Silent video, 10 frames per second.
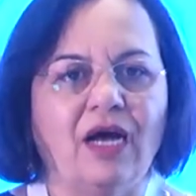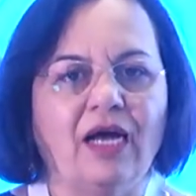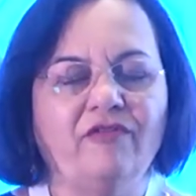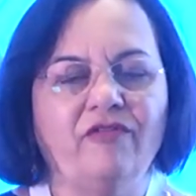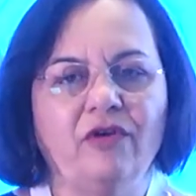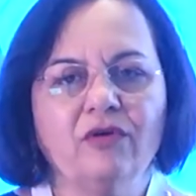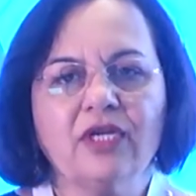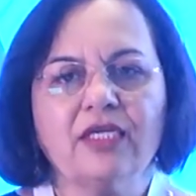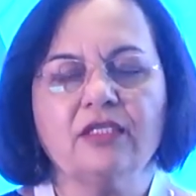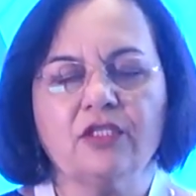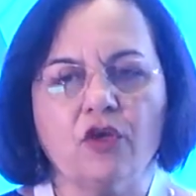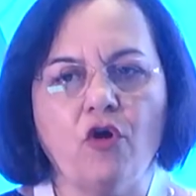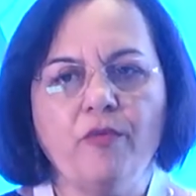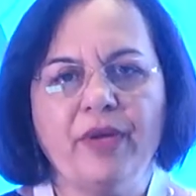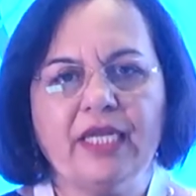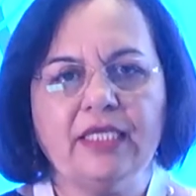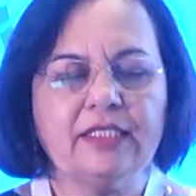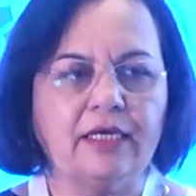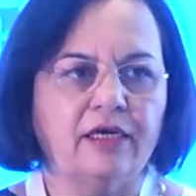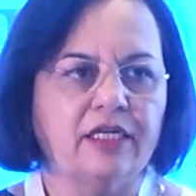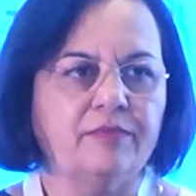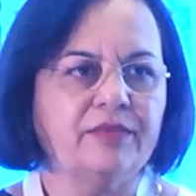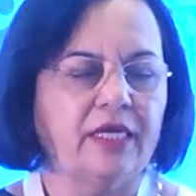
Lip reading: I've looked at so many startups,